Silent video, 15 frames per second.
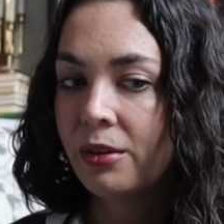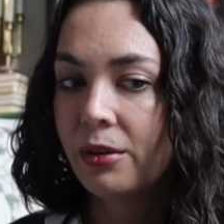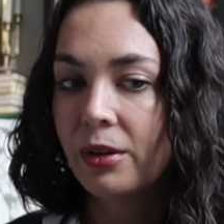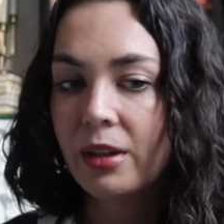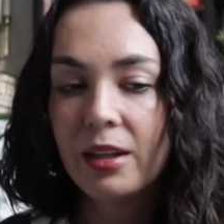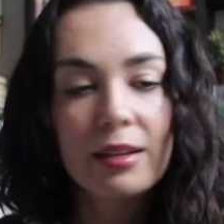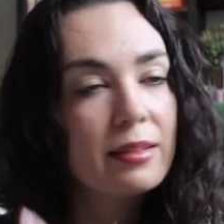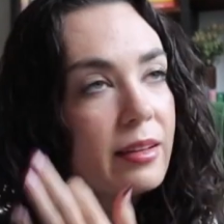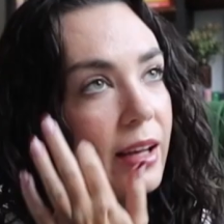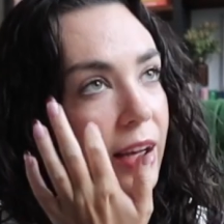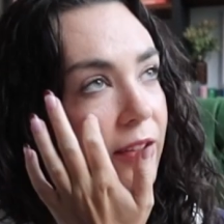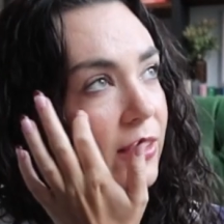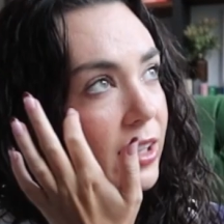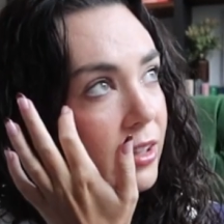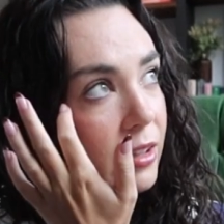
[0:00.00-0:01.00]
or at least they
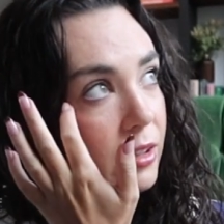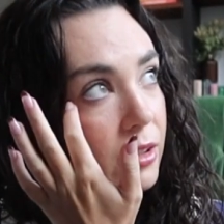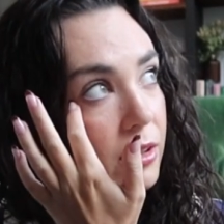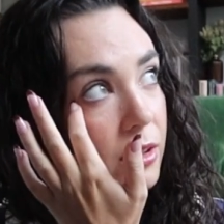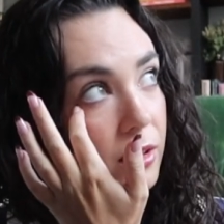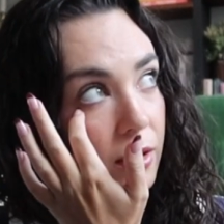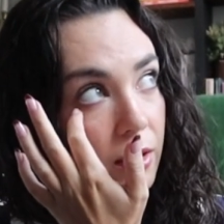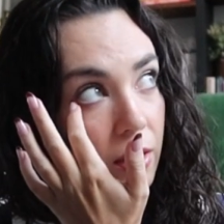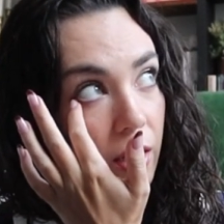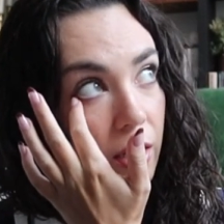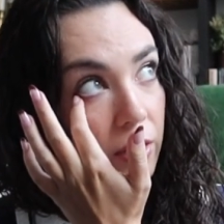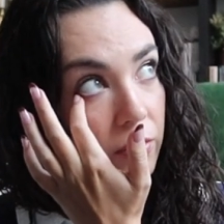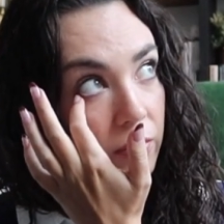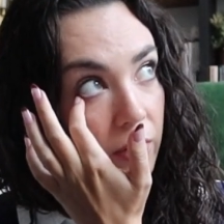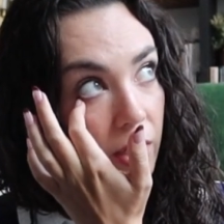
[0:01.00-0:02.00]
have like a
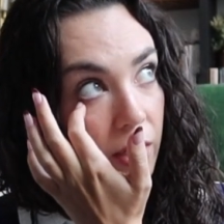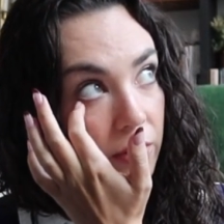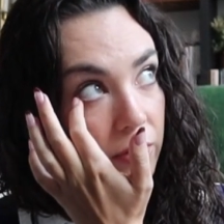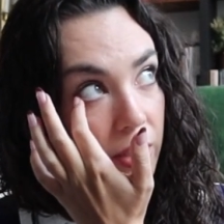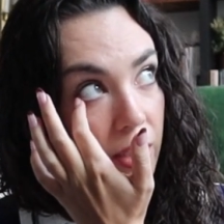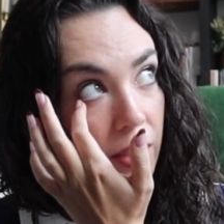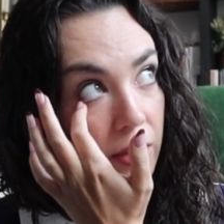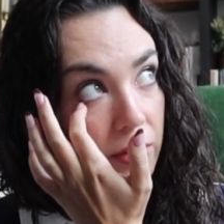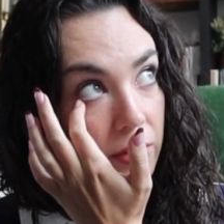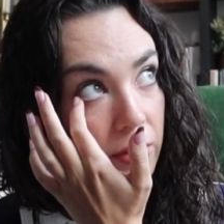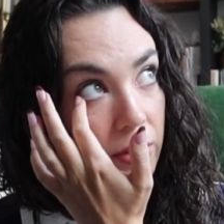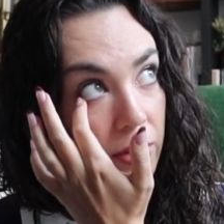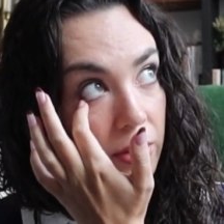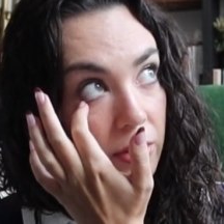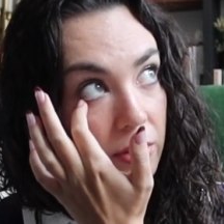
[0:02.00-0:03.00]
lot of navy
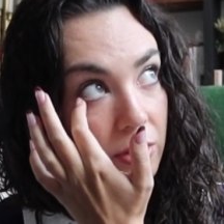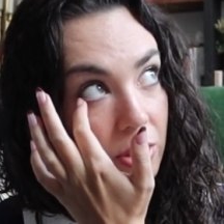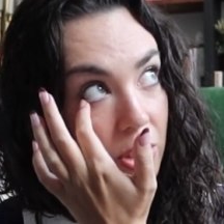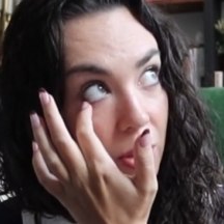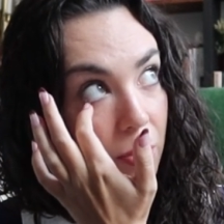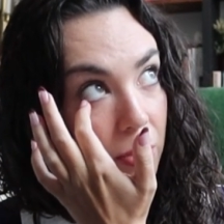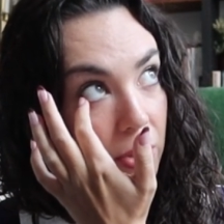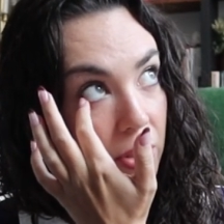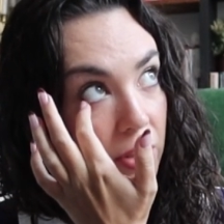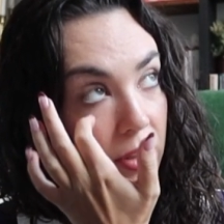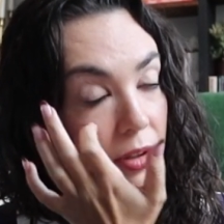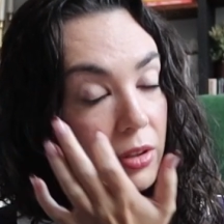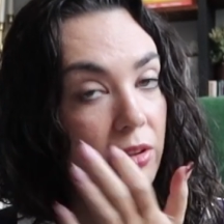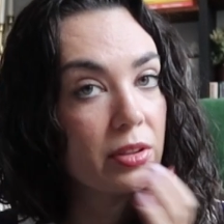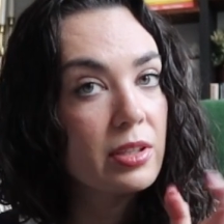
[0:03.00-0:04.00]
skirts and
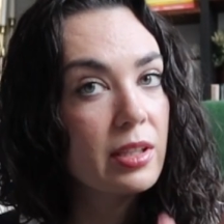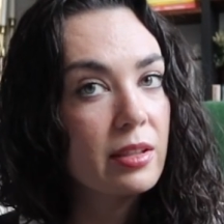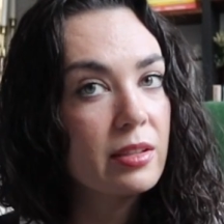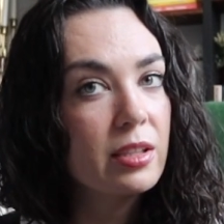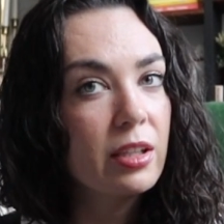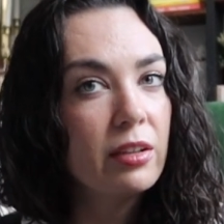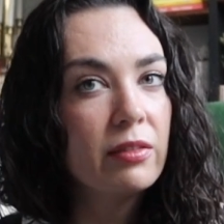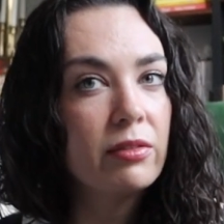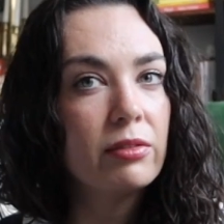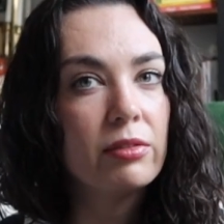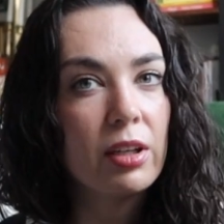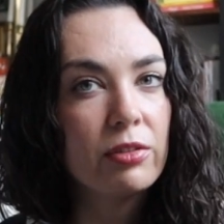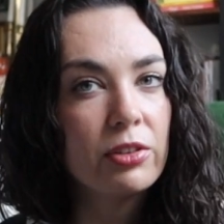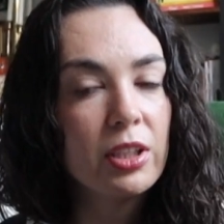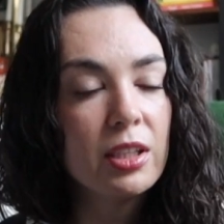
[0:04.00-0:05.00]
jumpers and stuff
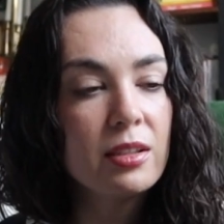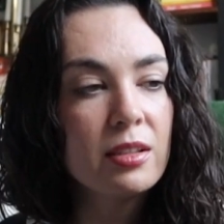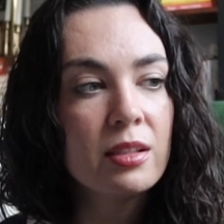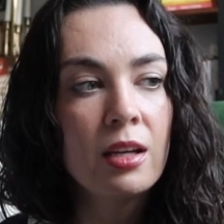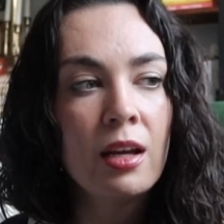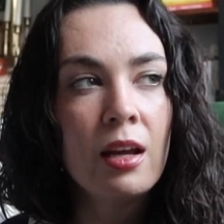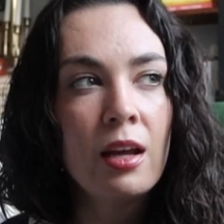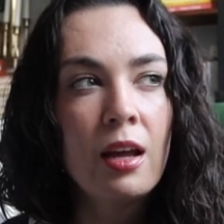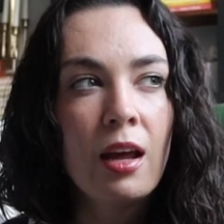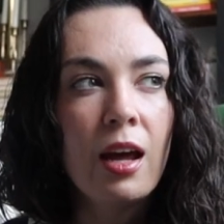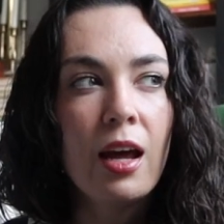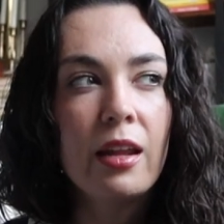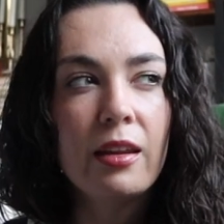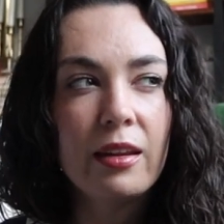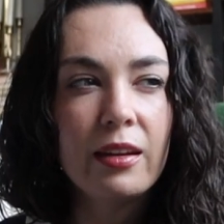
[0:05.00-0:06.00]
referenced,
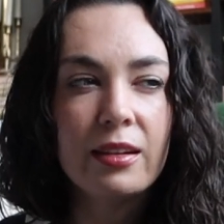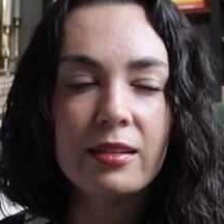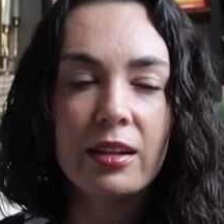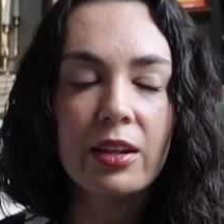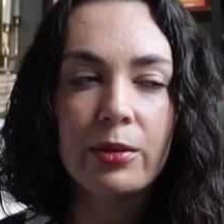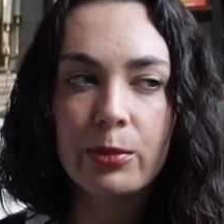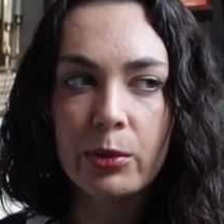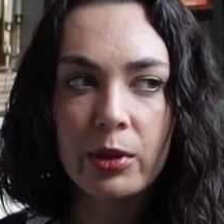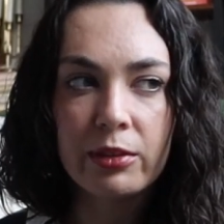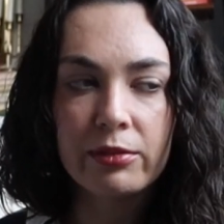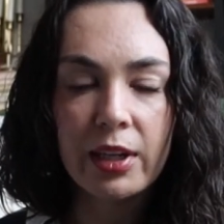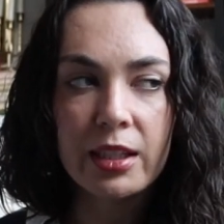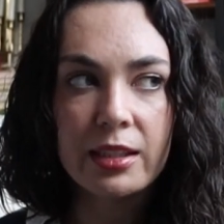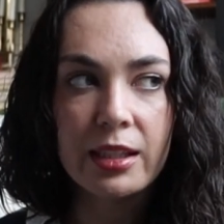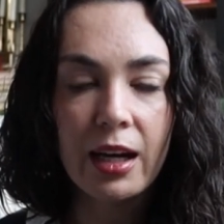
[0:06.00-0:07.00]
and then they said they wore a
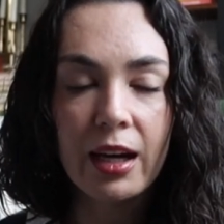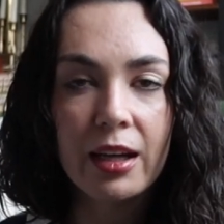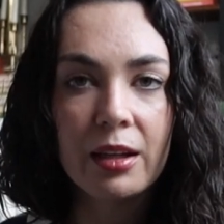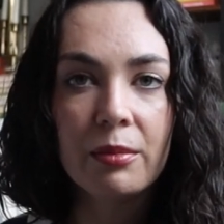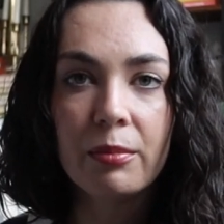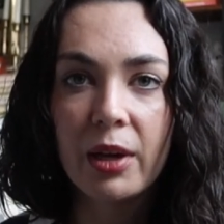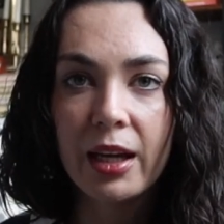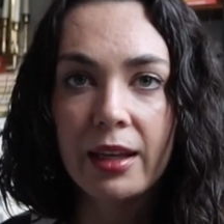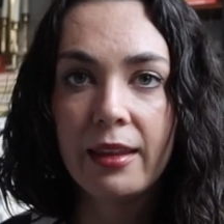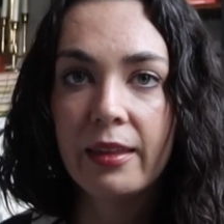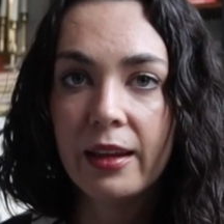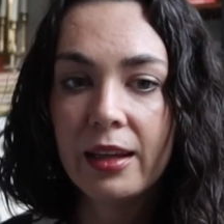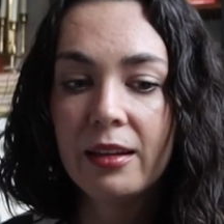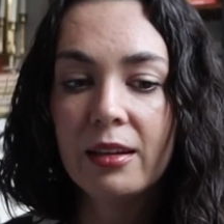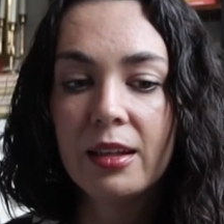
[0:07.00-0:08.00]
red tie, but I
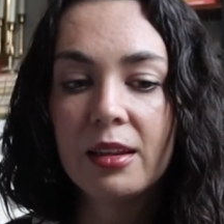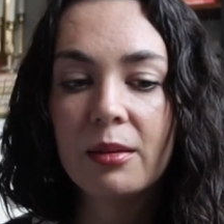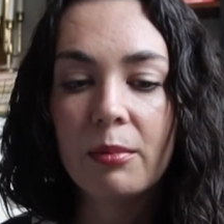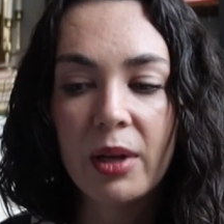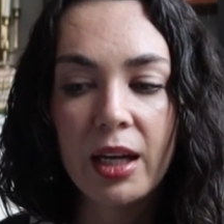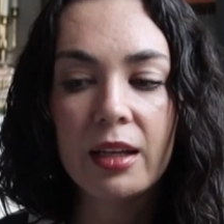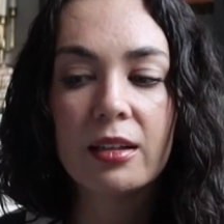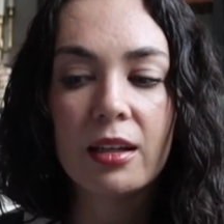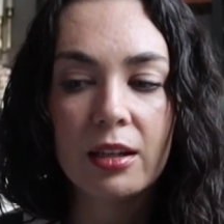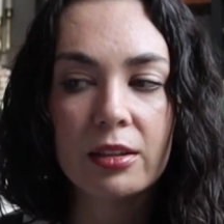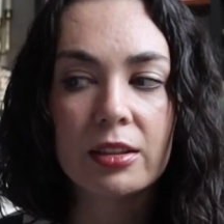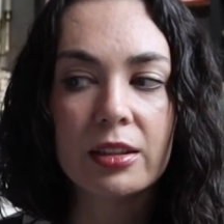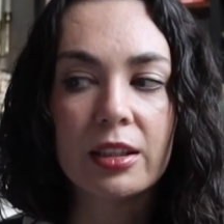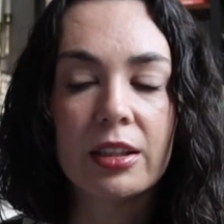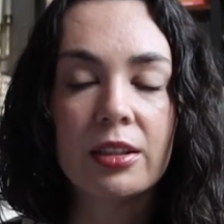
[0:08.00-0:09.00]
think like the main
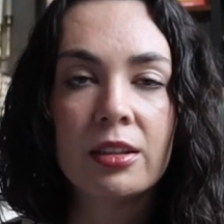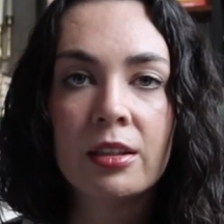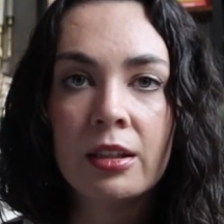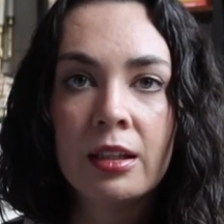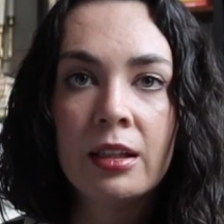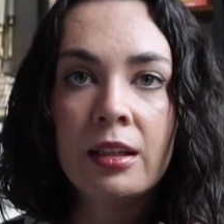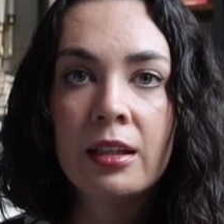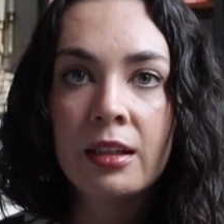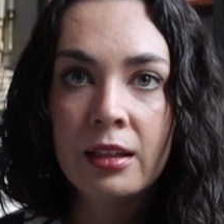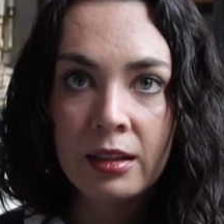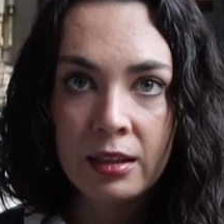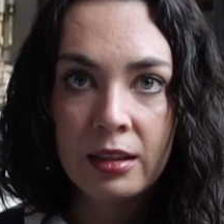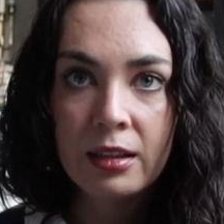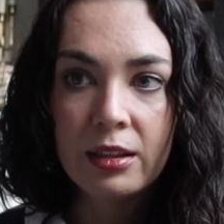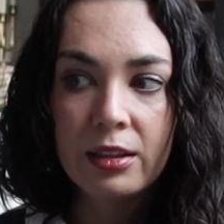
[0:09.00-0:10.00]
color
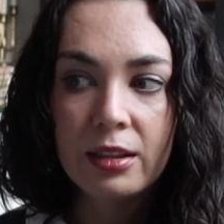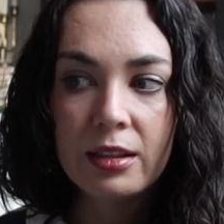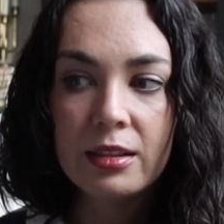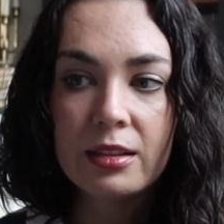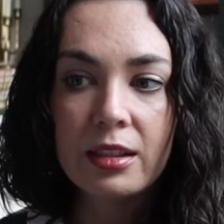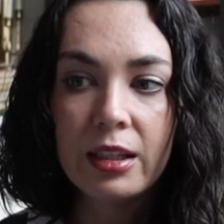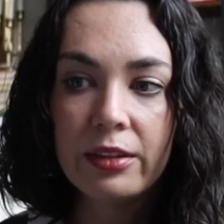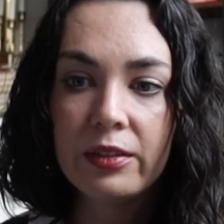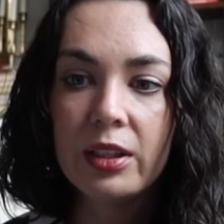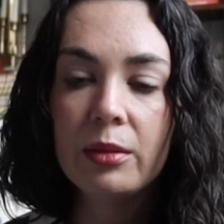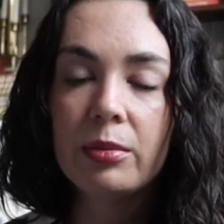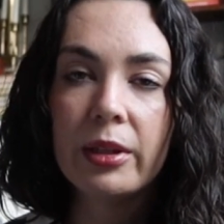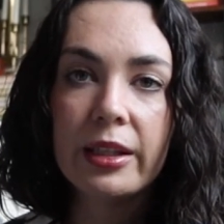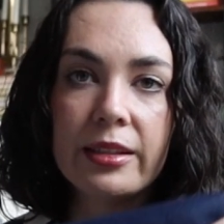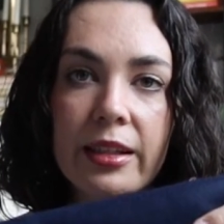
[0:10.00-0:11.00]
is navy,
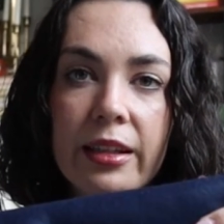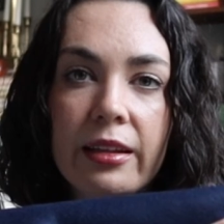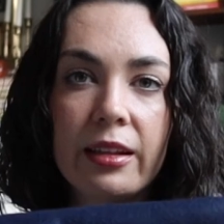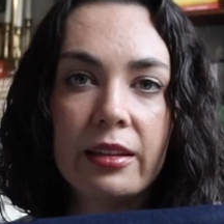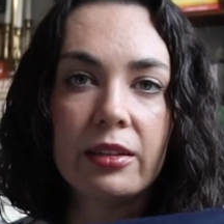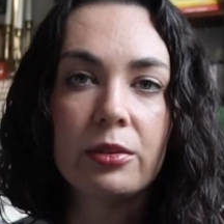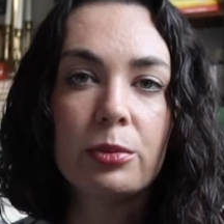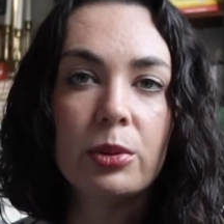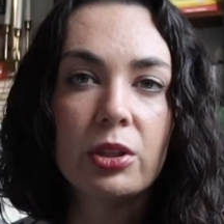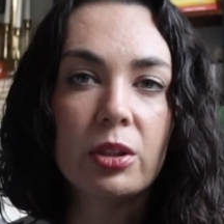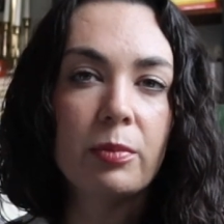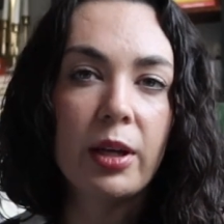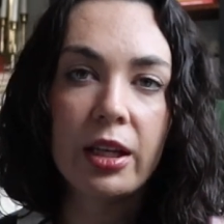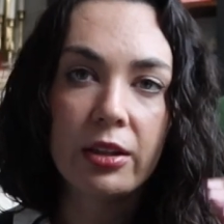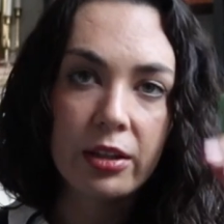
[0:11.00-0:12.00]
plus I think this will
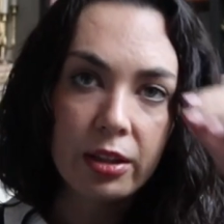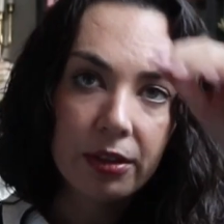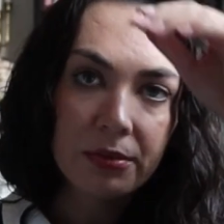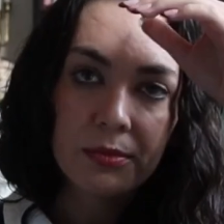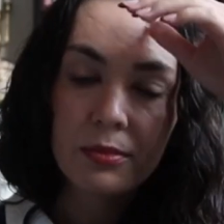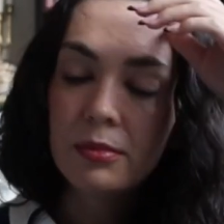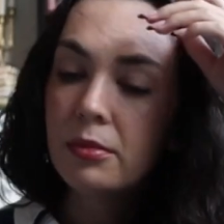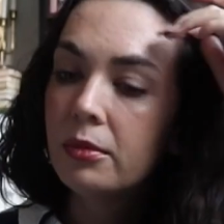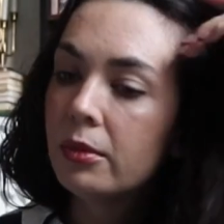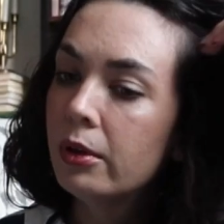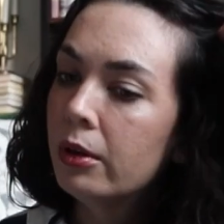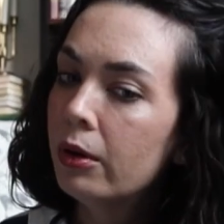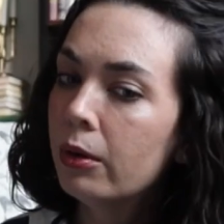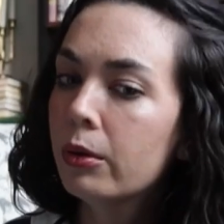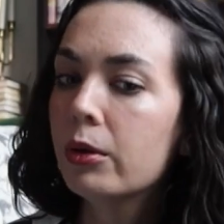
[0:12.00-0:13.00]
look better
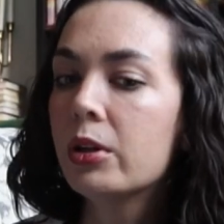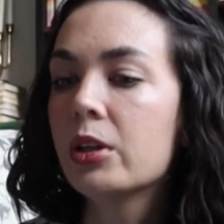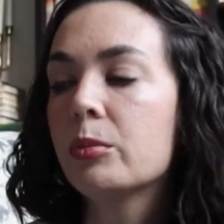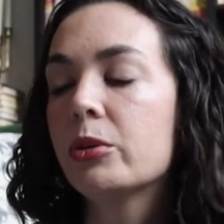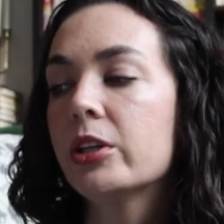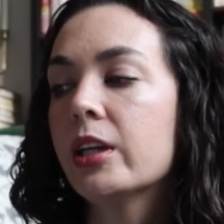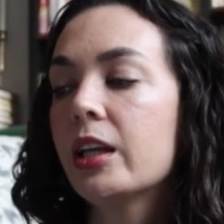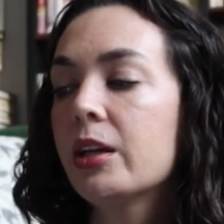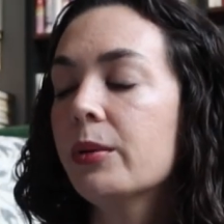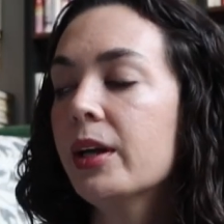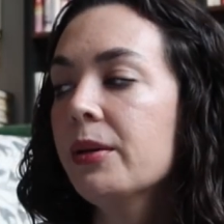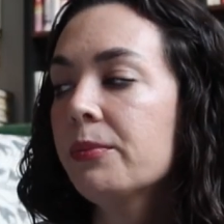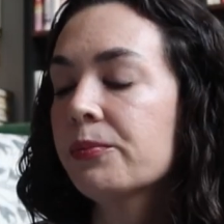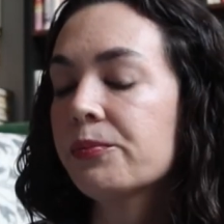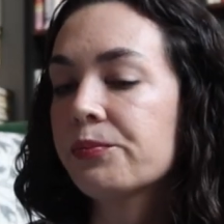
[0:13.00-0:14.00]
on the print
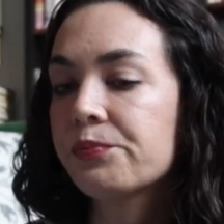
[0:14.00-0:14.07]
anyway.